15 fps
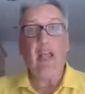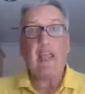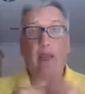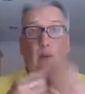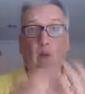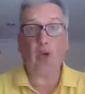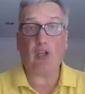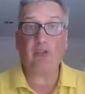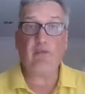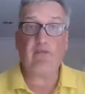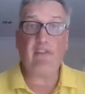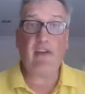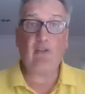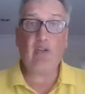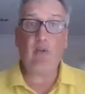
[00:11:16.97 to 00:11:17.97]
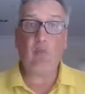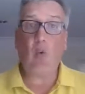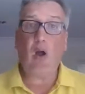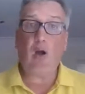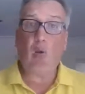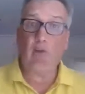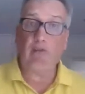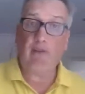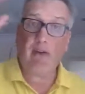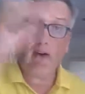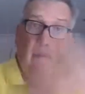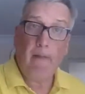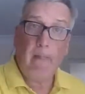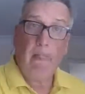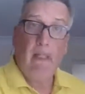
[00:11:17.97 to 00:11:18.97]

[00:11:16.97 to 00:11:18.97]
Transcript: It works very well for